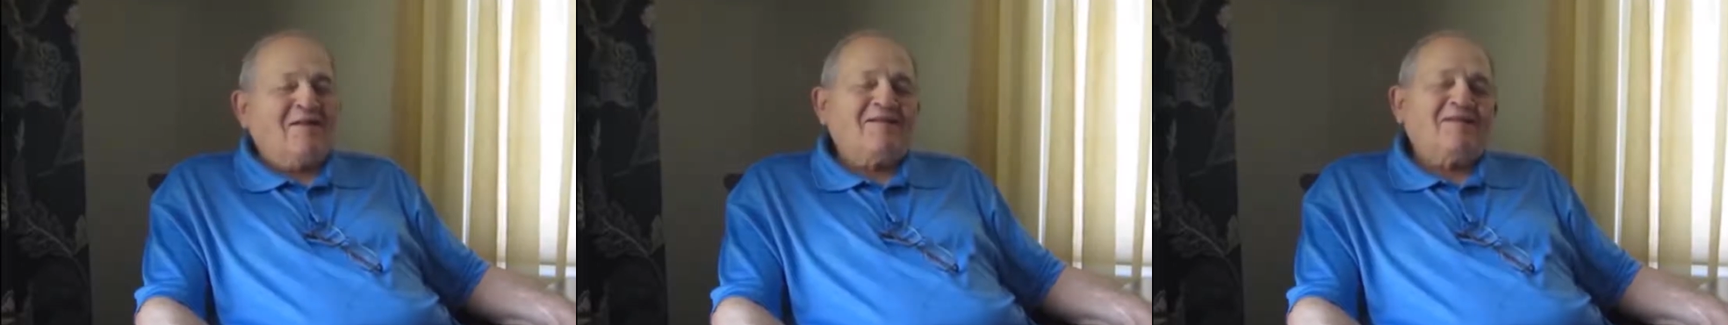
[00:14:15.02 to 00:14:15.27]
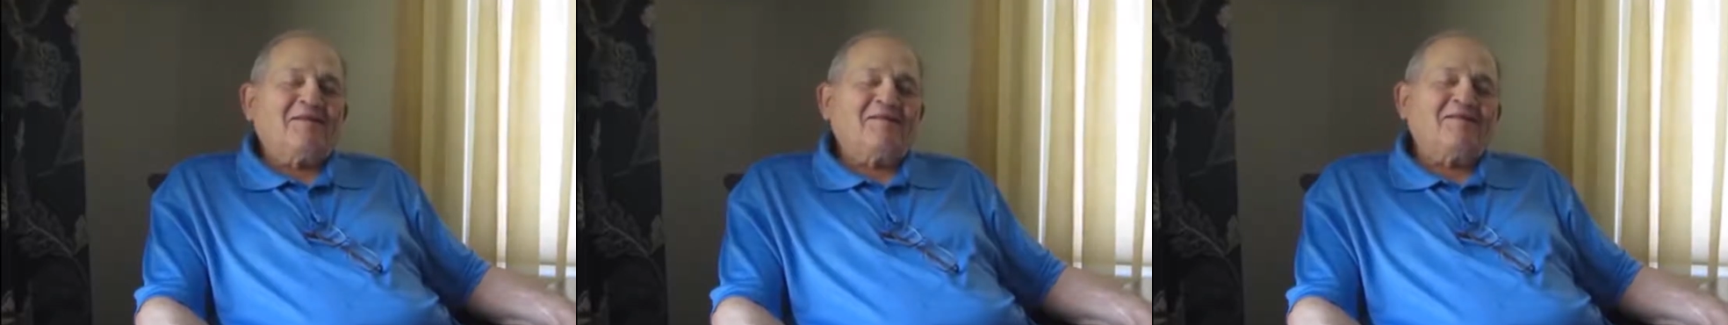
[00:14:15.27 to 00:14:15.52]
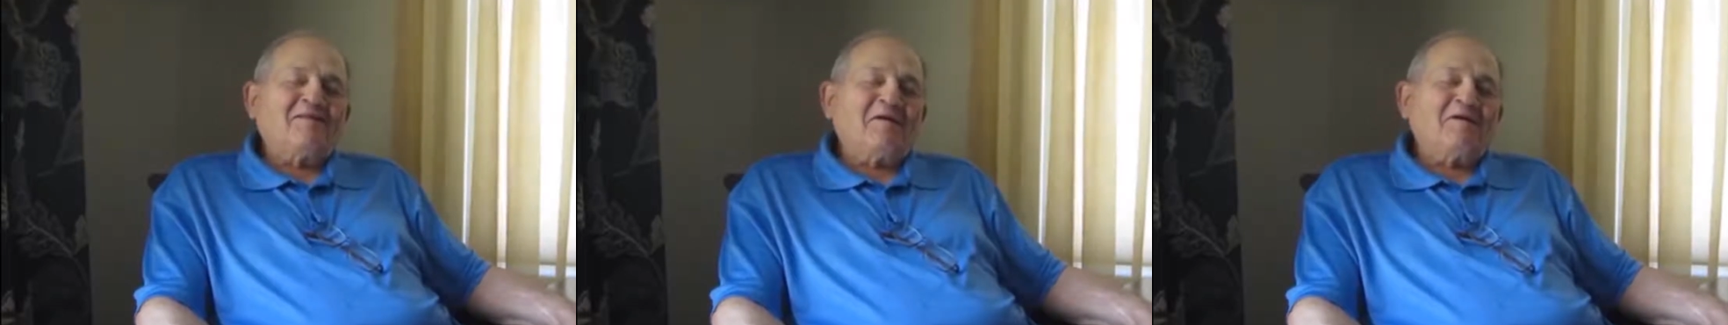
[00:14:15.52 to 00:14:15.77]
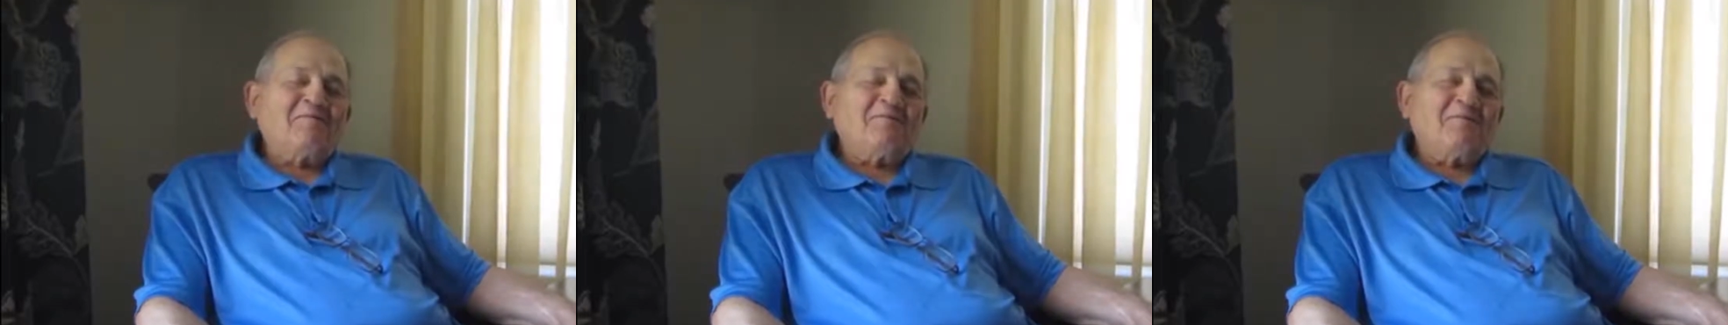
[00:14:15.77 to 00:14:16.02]
And I
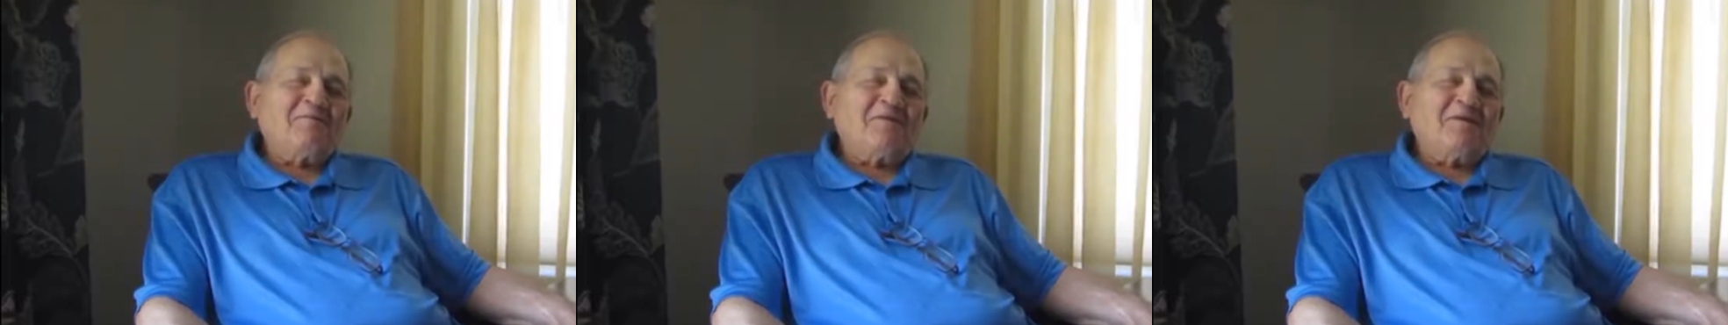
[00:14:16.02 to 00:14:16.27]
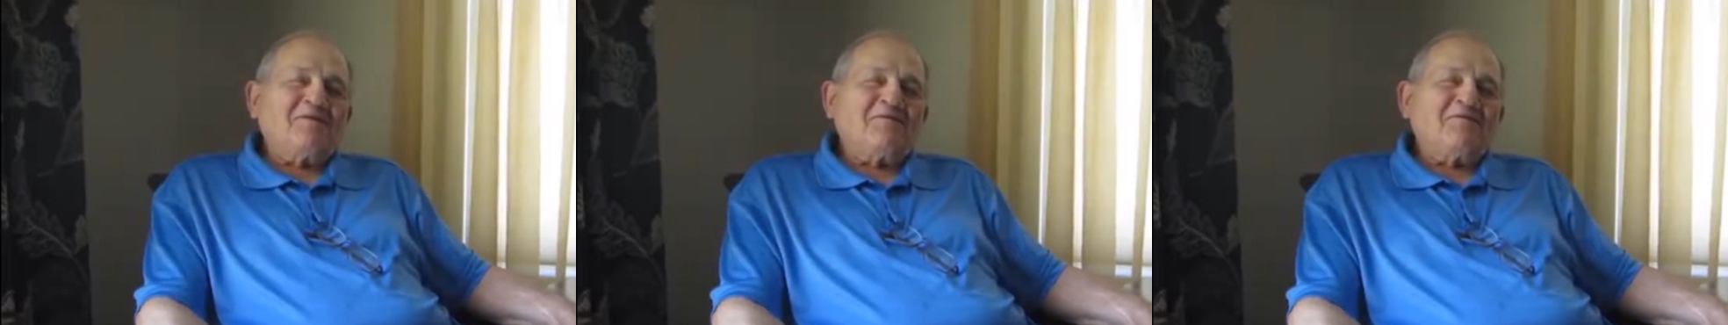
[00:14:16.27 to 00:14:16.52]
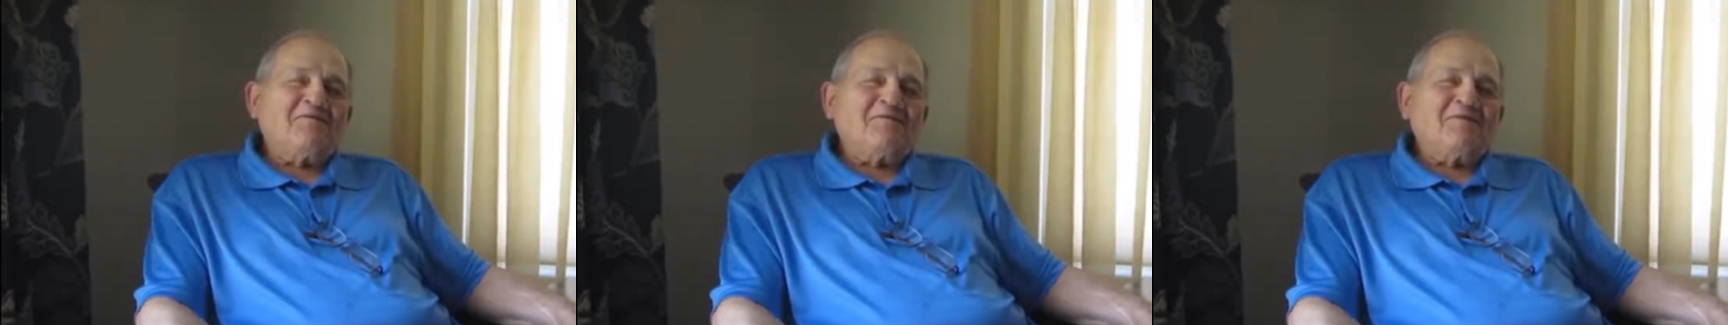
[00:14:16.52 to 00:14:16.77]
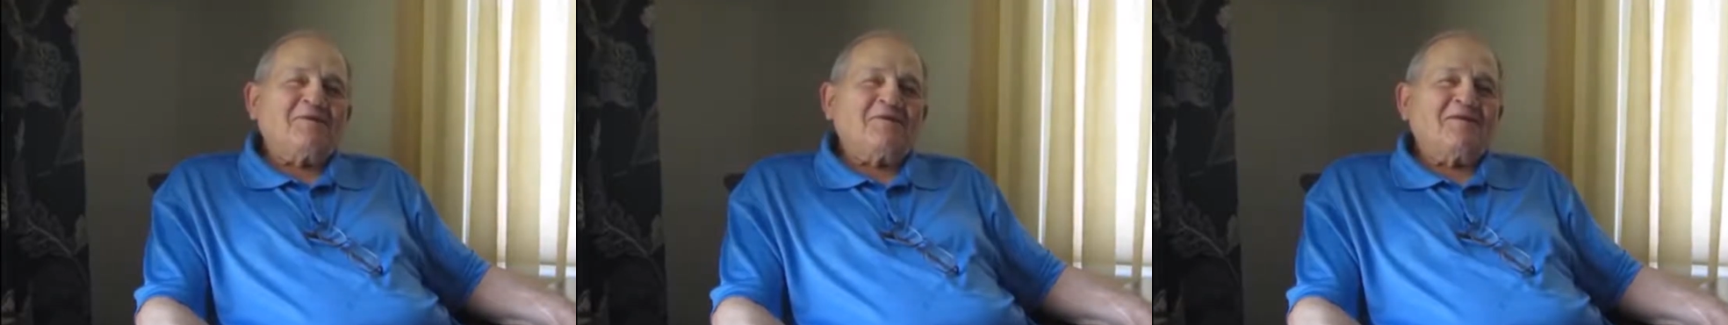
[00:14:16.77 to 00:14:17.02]
remember that,
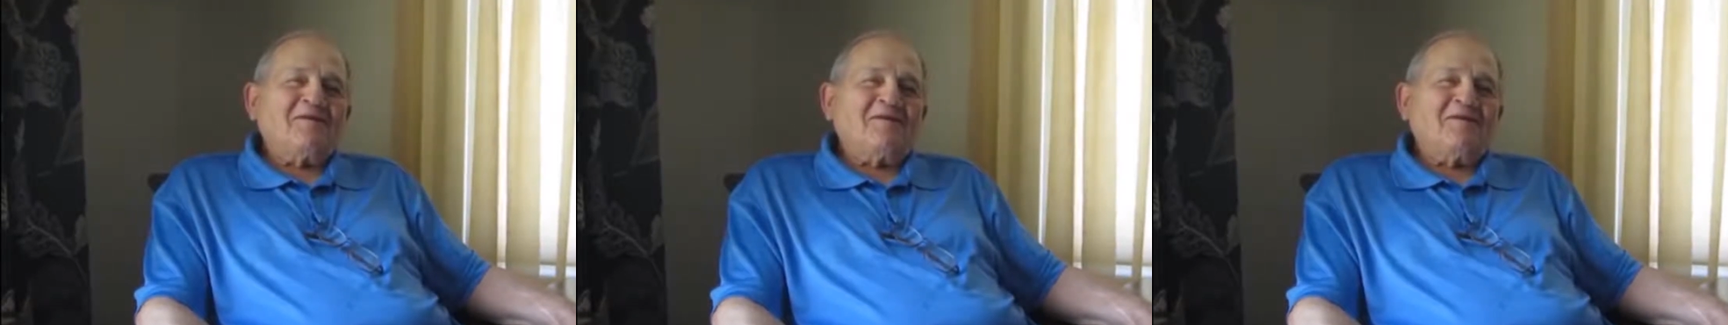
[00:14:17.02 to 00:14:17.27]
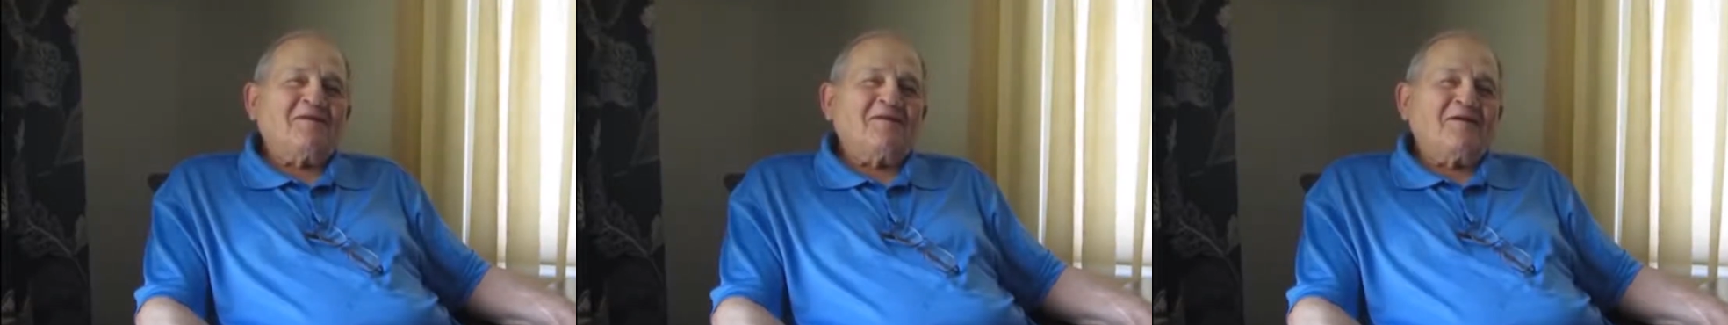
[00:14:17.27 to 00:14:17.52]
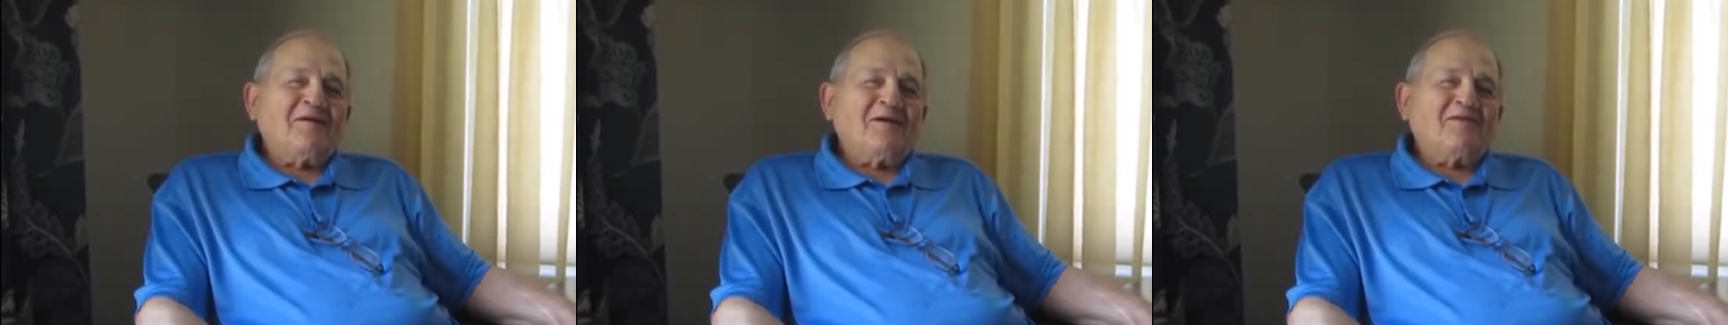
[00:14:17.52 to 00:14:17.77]
and I